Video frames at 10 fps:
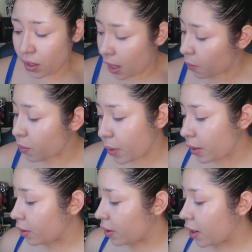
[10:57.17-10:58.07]
I
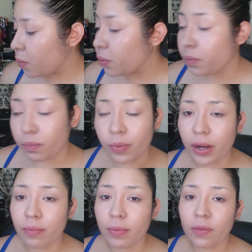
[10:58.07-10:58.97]
would
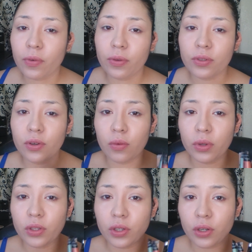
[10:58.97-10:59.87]
recommend for you to go in
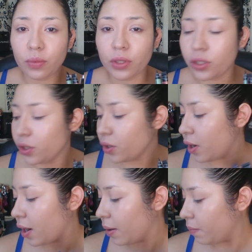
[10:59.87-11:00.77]
with your
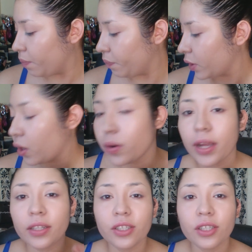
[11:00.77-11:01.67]

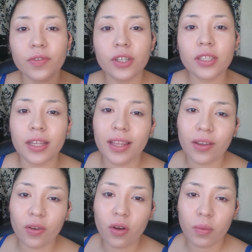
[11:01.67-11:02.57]
correctors first, and
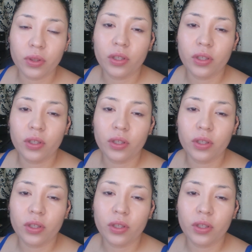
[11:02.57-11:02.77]
then go with